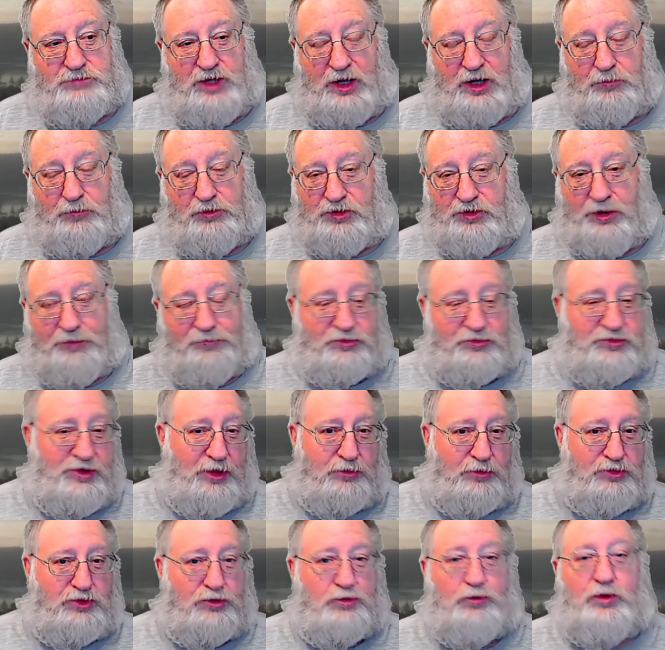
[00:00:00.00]
Would never
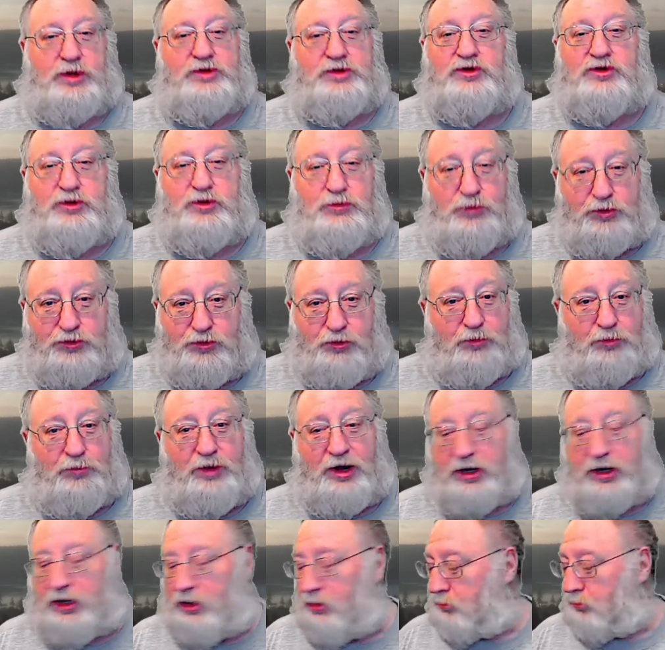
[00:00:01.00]
tell you what to do with your
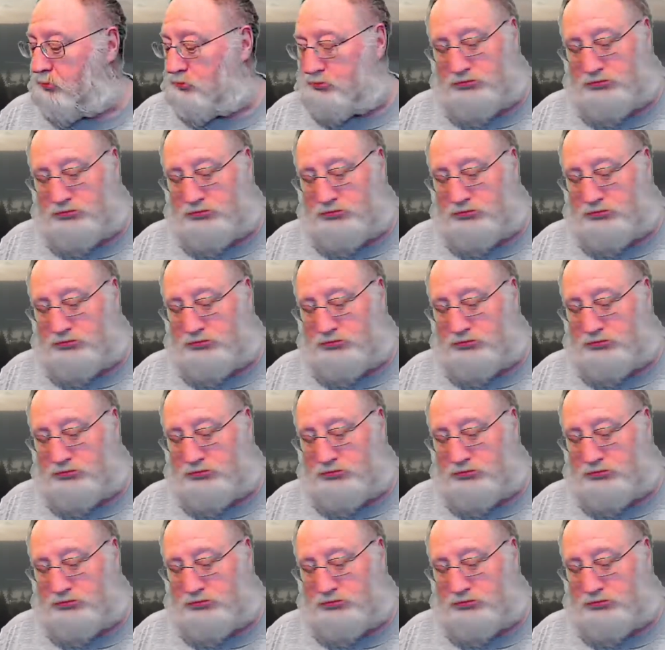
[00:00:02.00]
money.